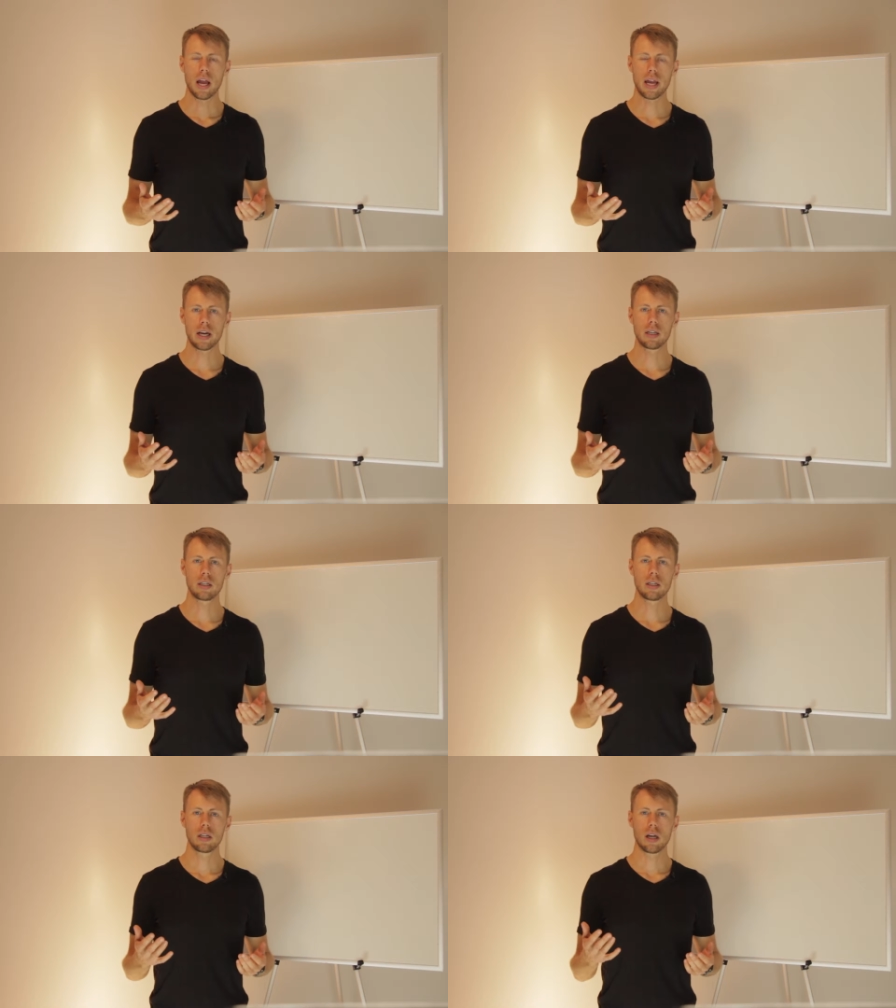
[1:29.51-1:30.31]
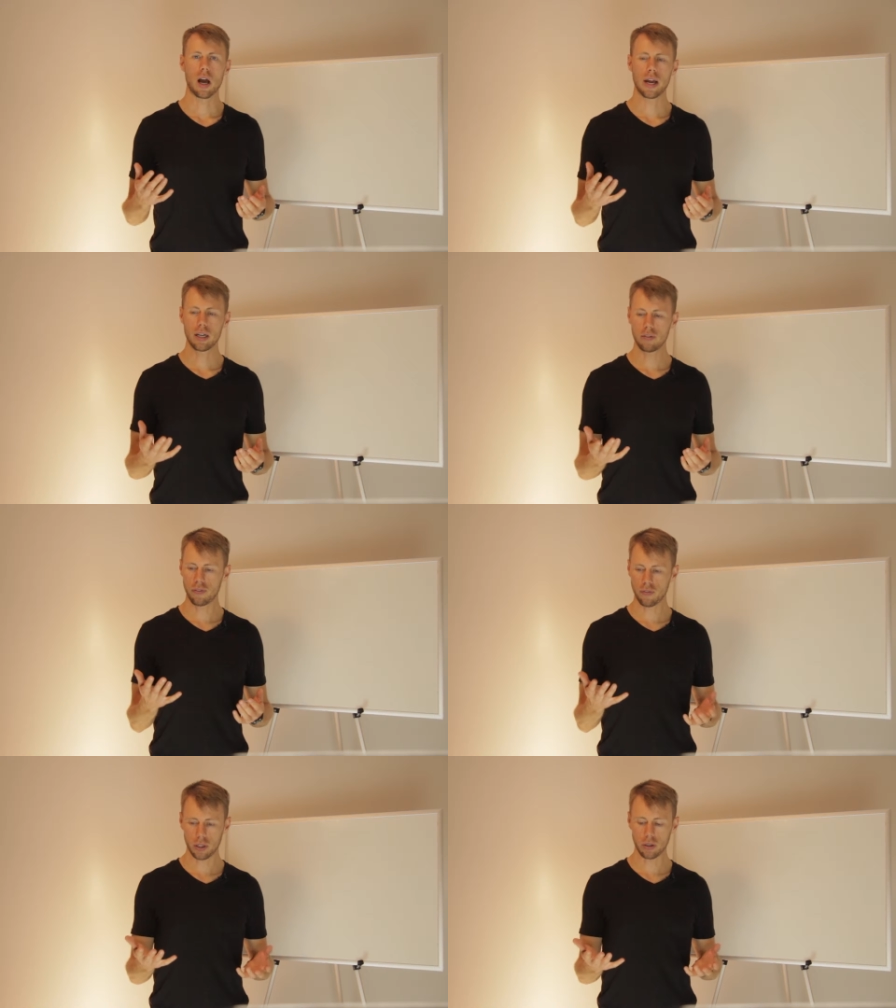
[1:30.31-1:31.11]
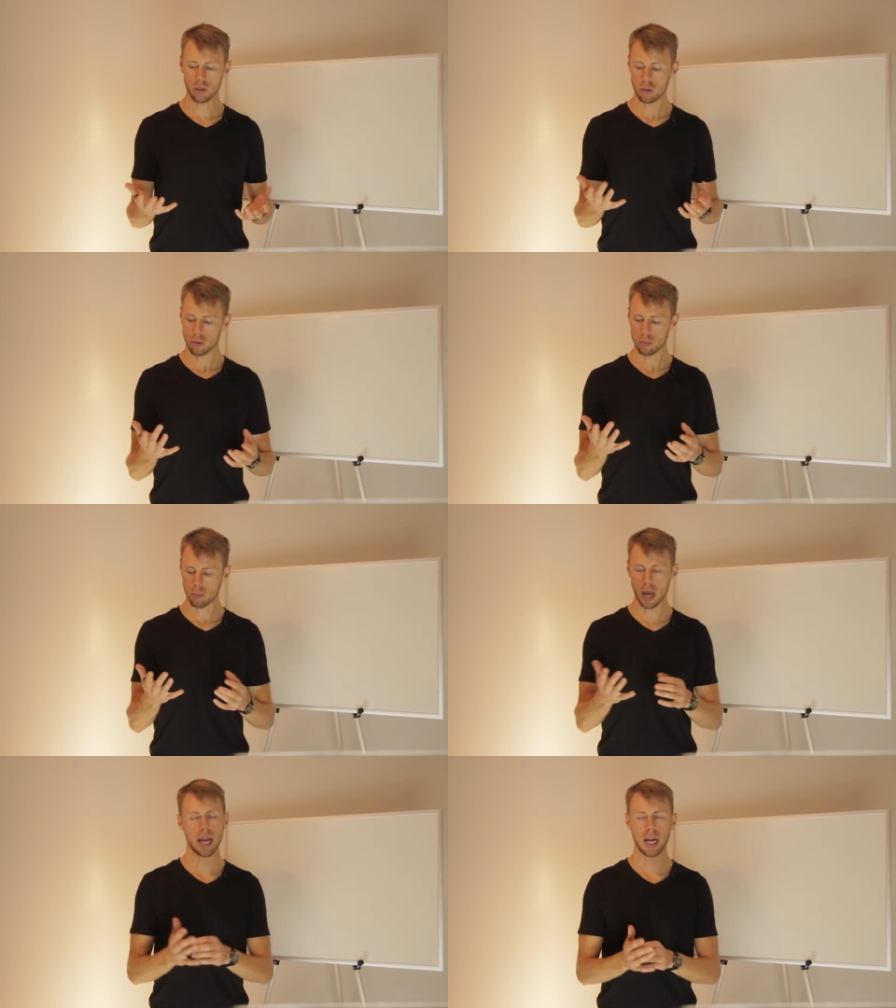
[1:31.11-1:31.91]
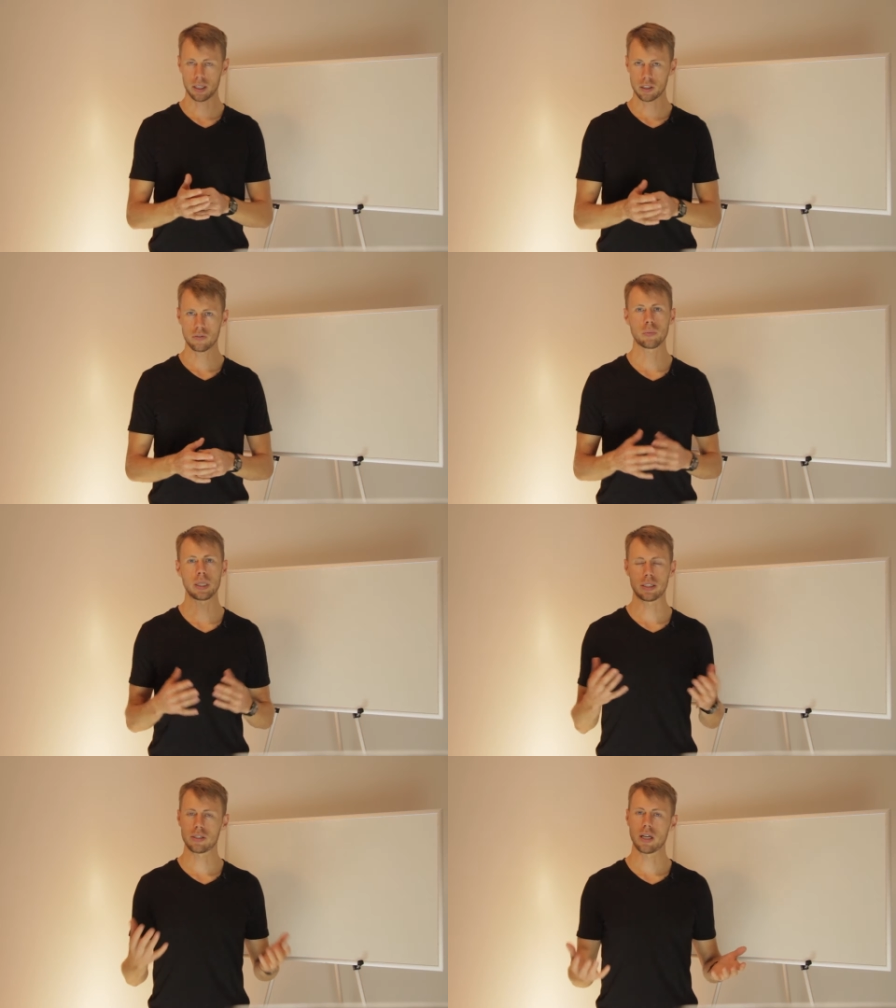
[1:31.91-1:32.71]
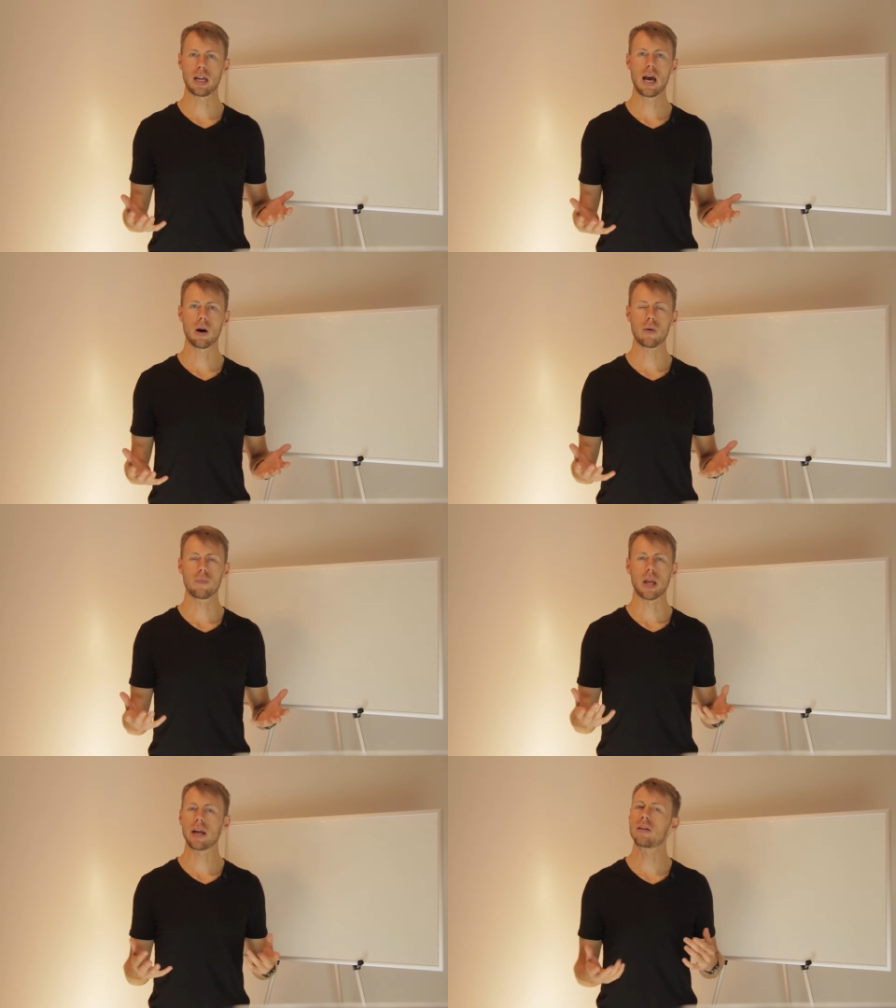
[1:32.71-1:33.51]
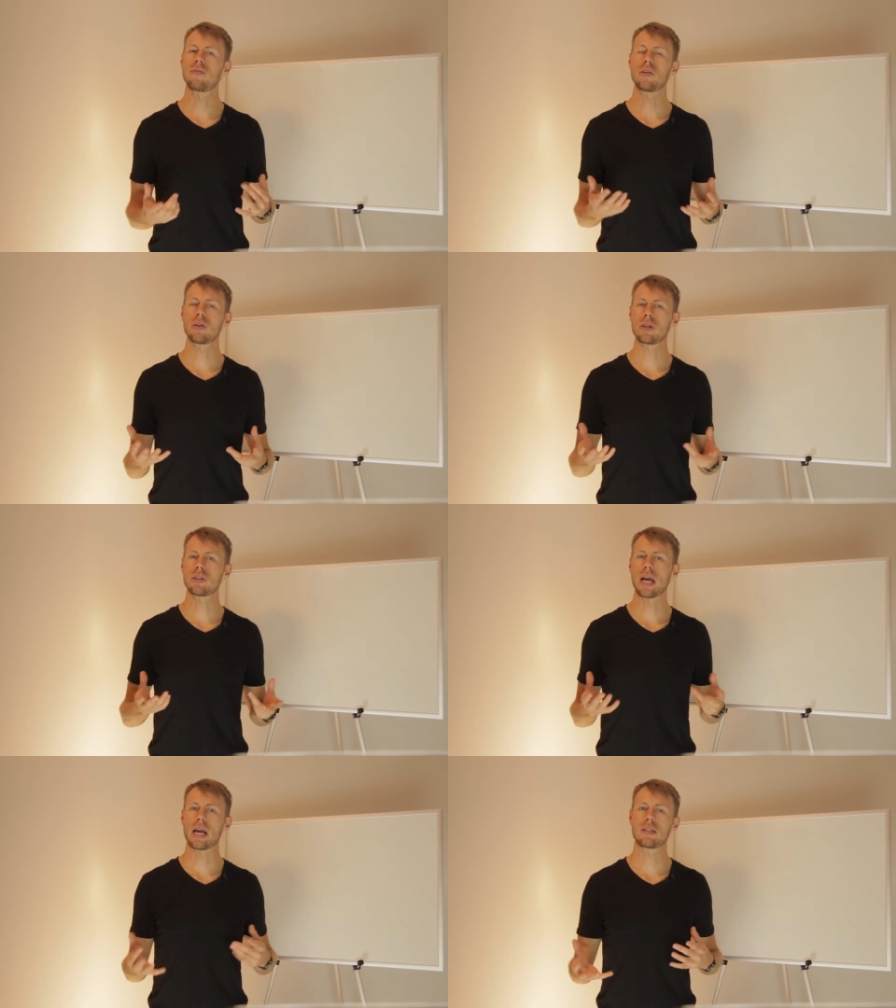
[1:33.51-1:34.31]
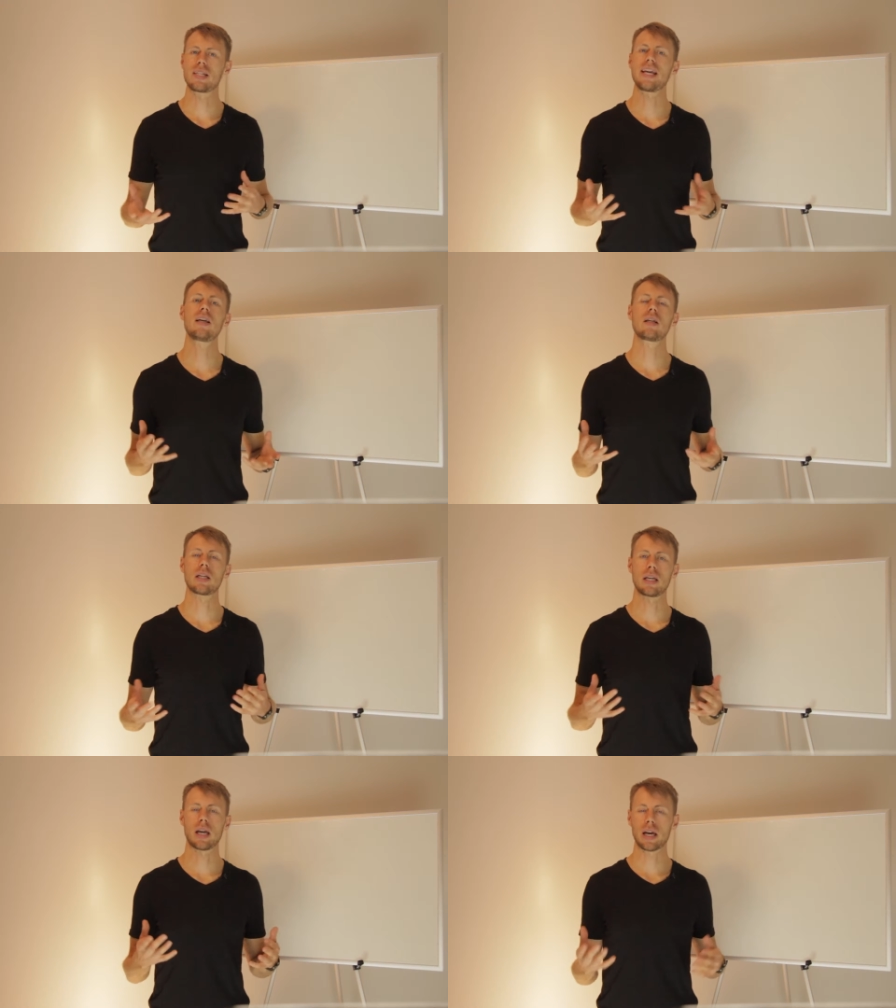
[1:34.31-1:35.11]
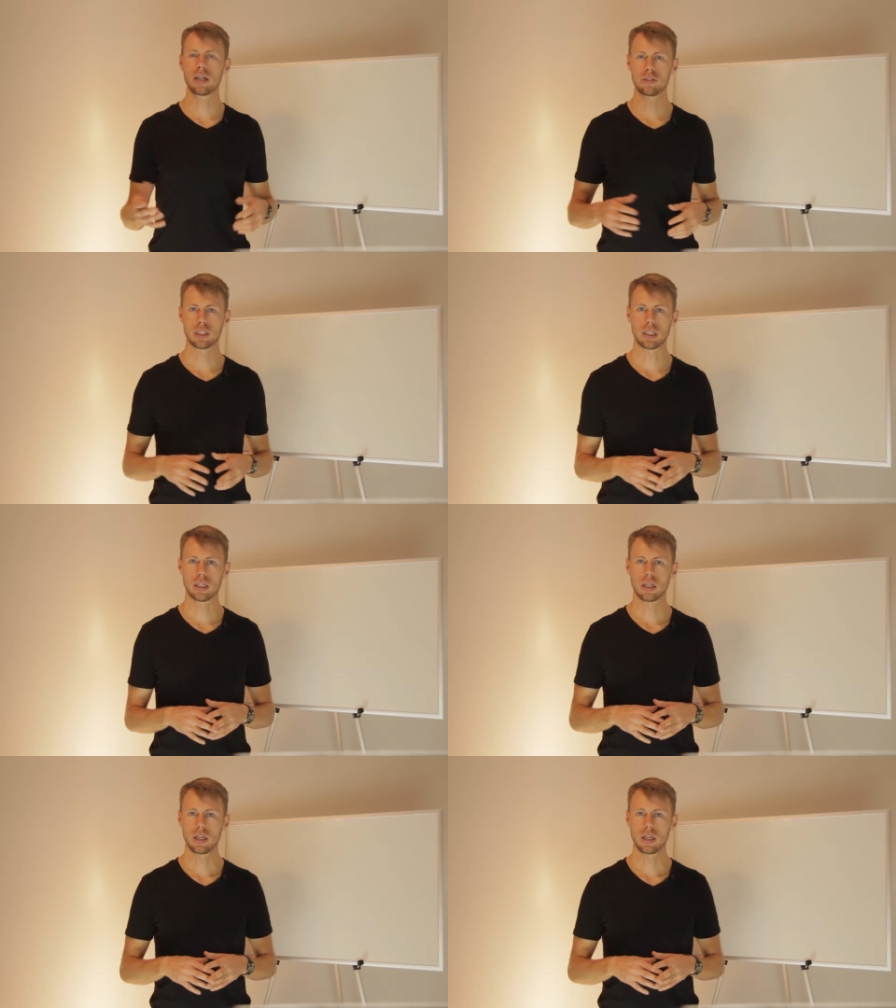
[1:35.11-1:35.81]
and I could feel my hands from the inside out. I could feel this tingling energy.